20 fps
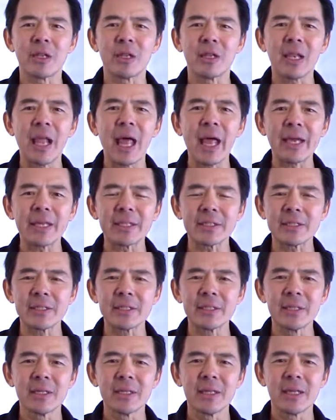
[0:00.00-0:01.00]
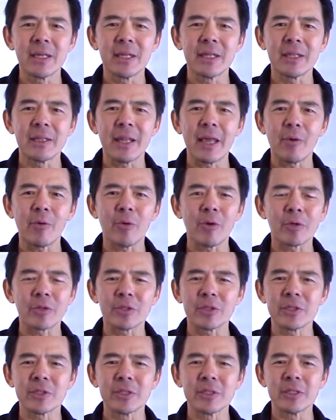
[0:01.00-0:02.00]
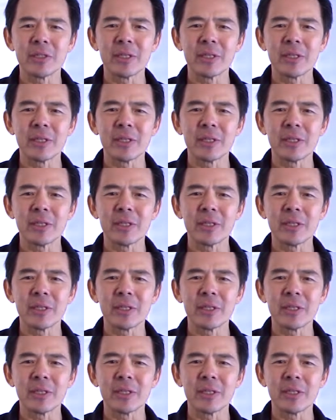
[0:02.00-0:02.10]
light, there was